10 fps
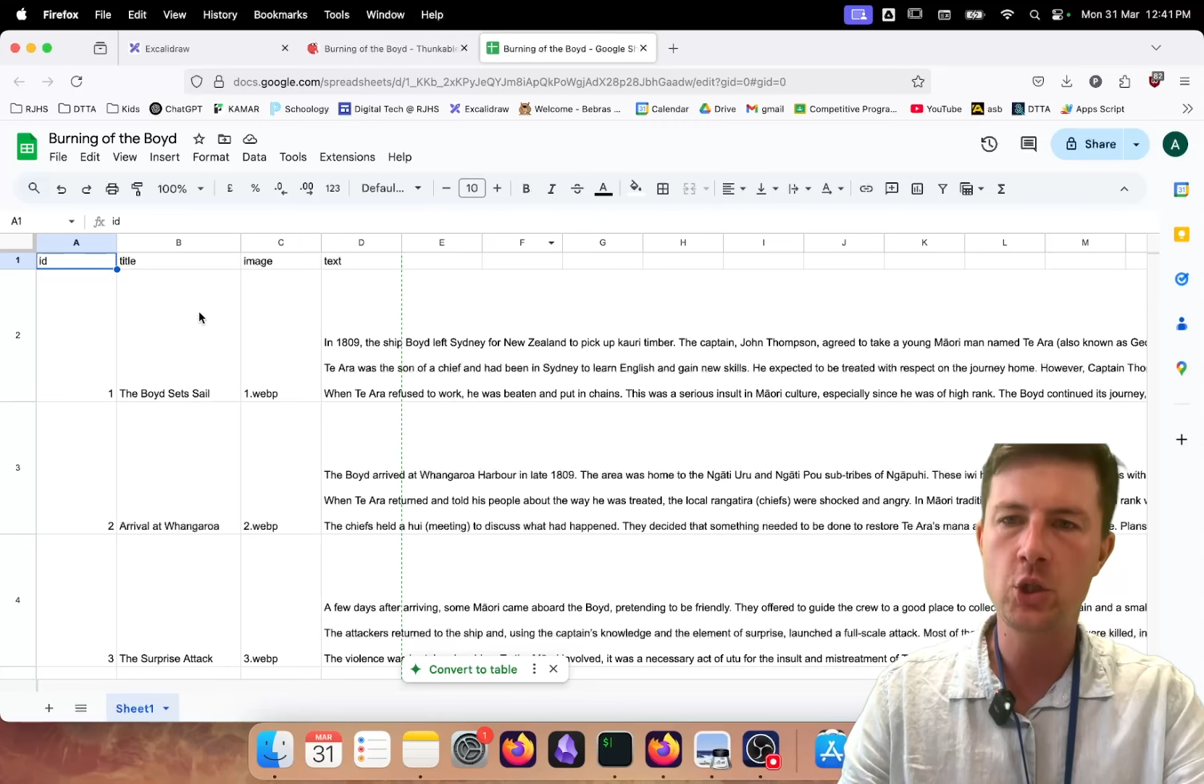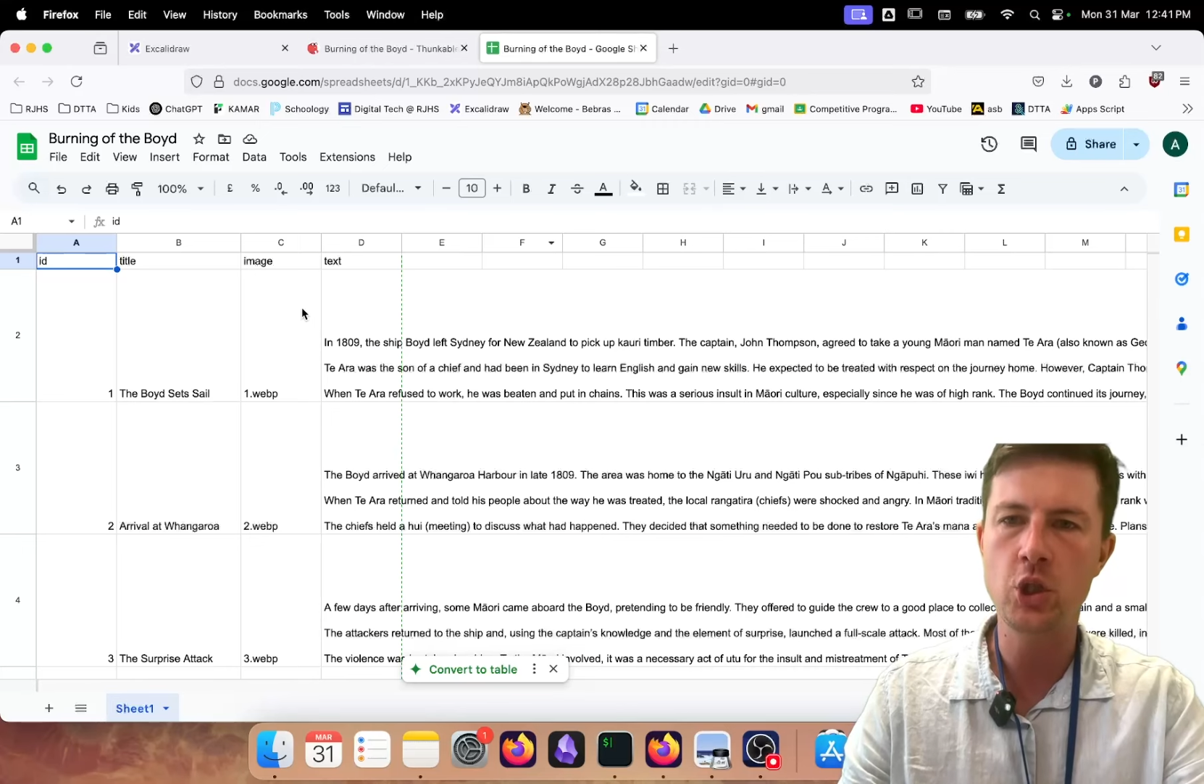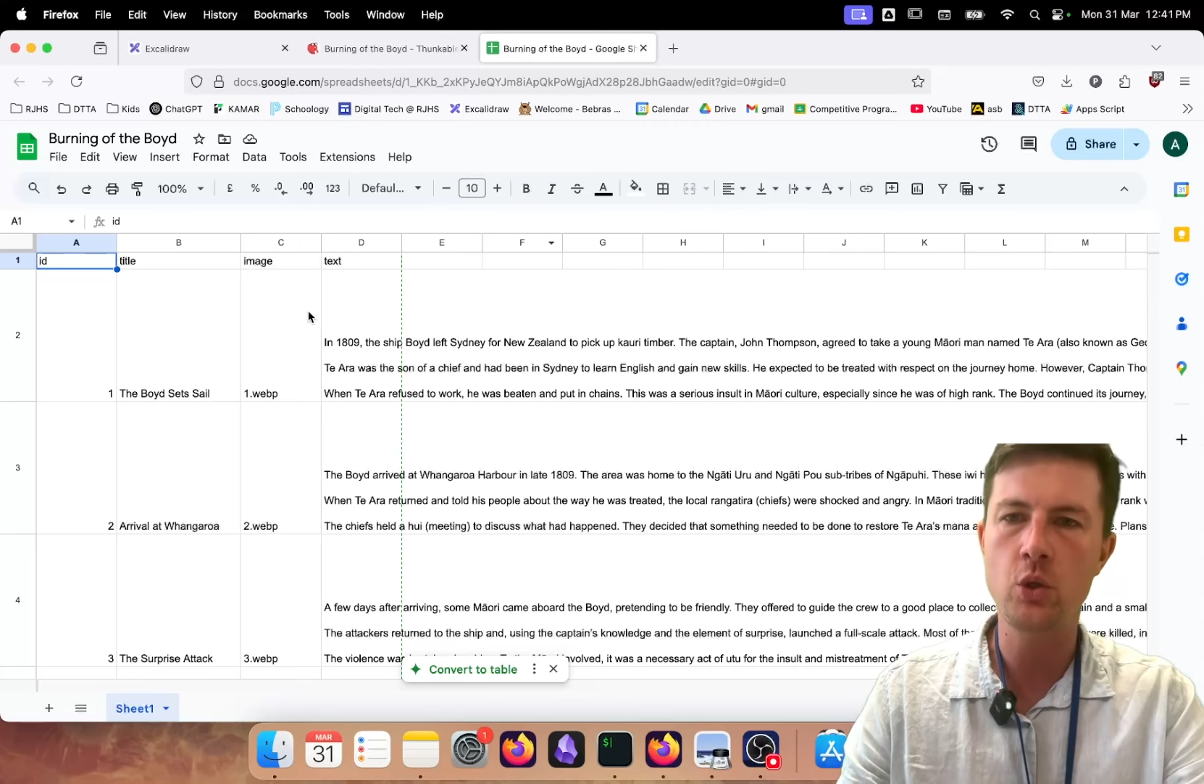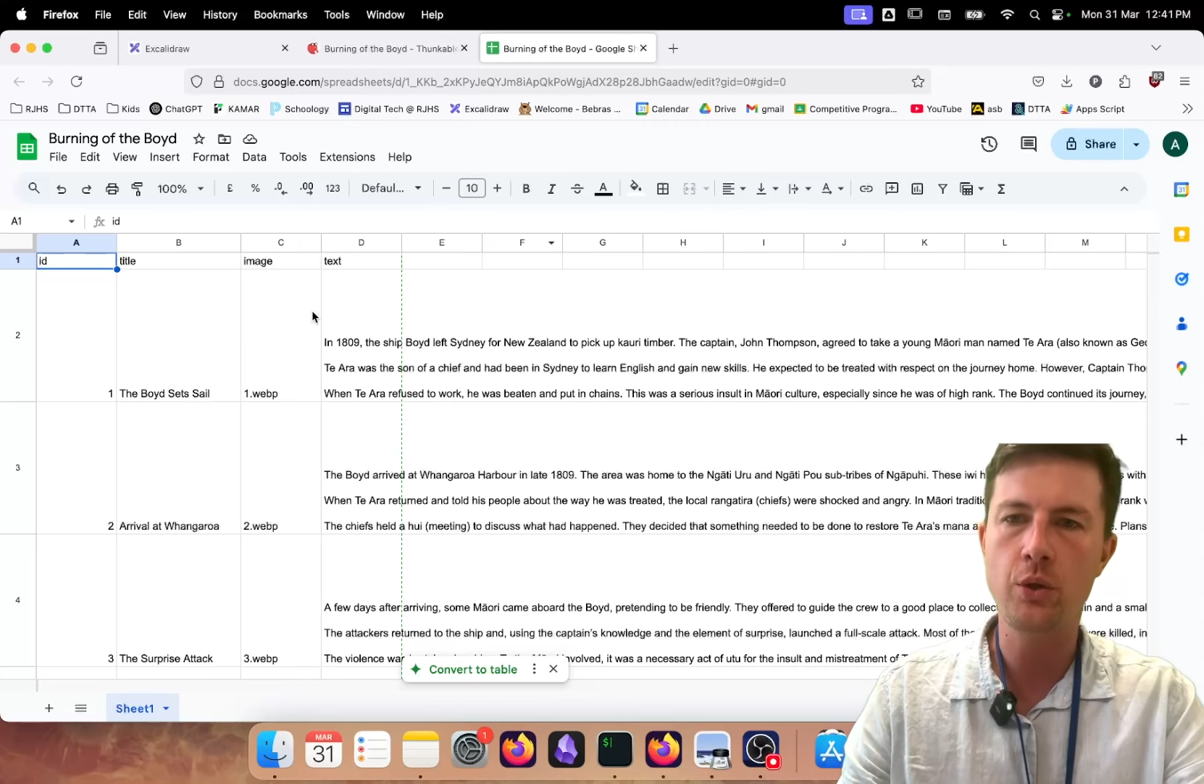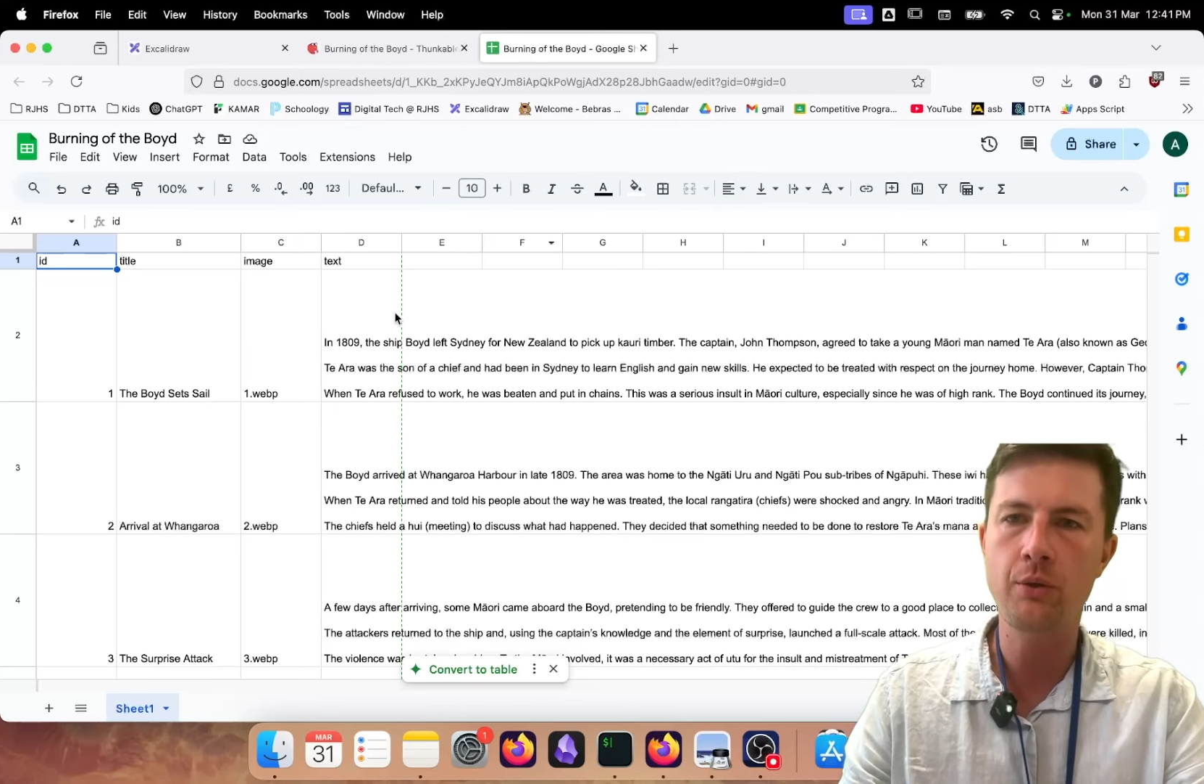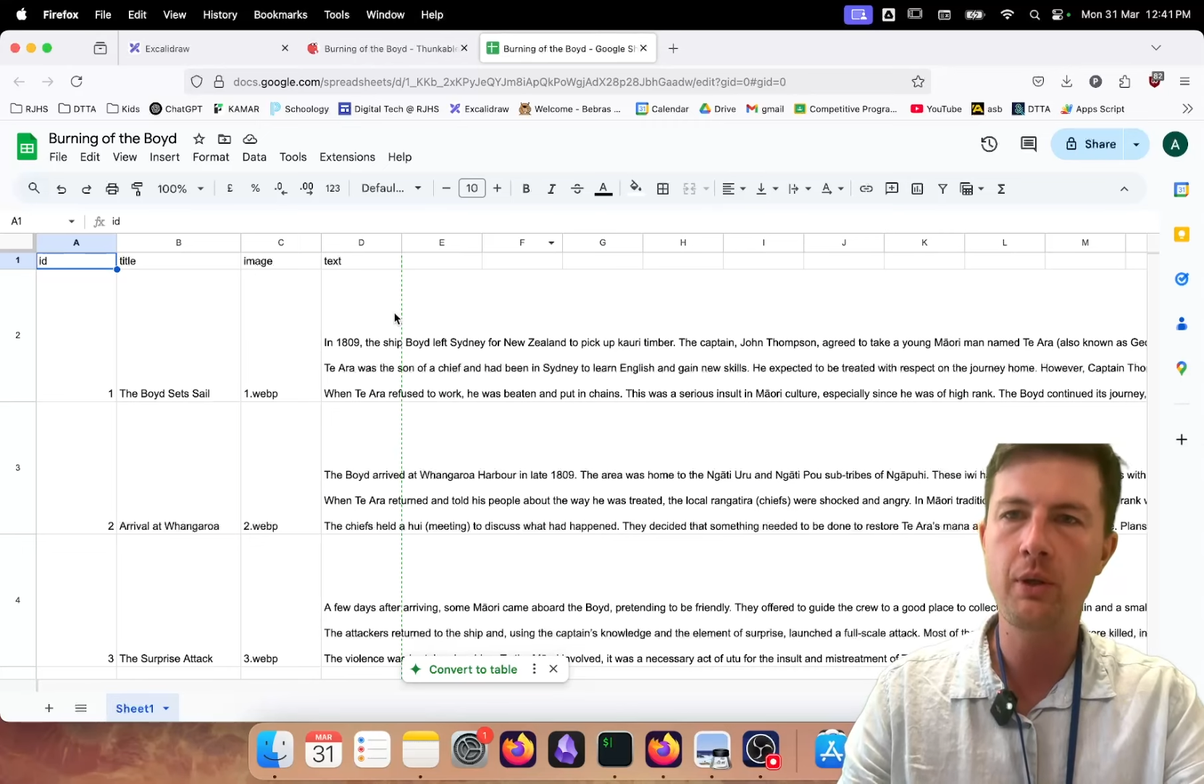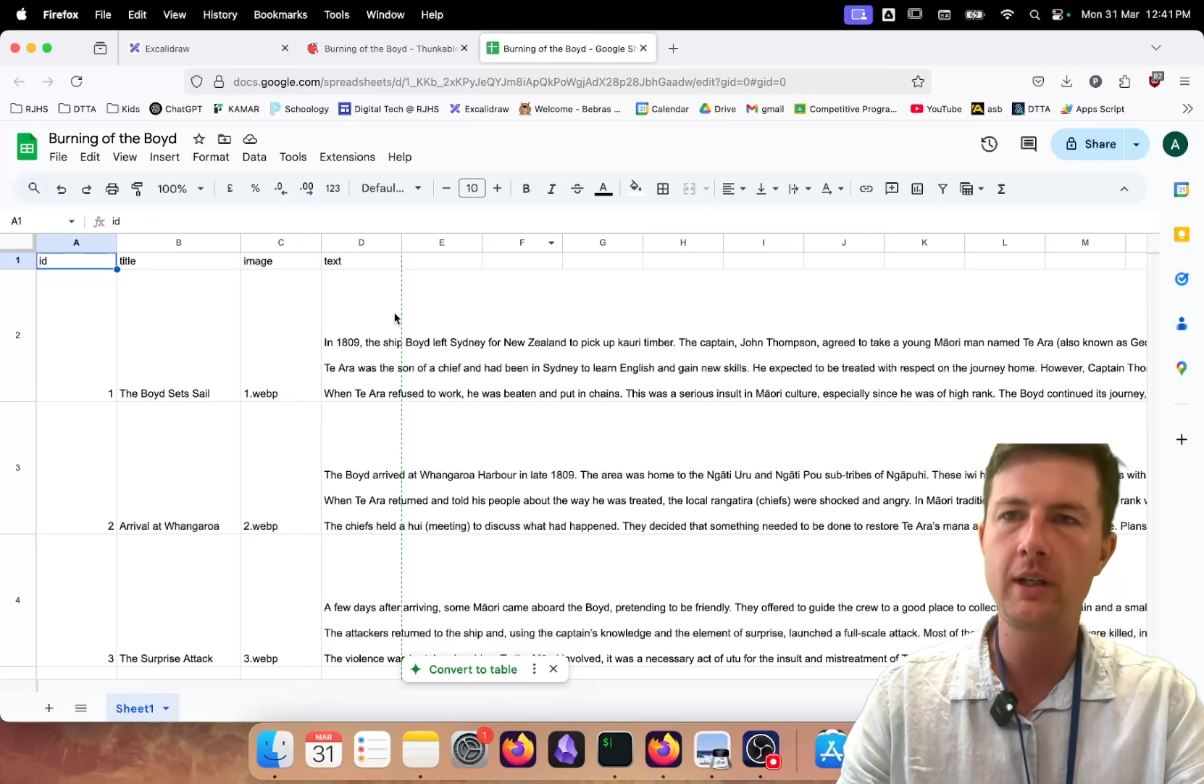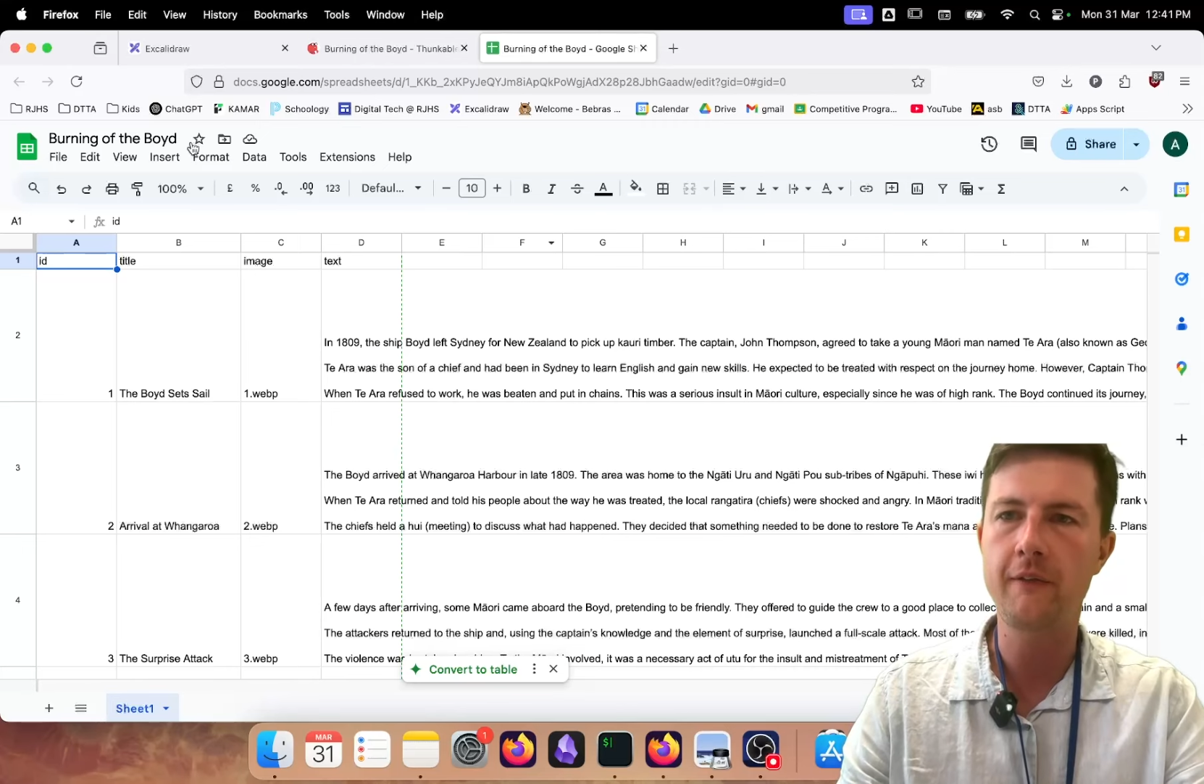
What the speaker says: 2, 3,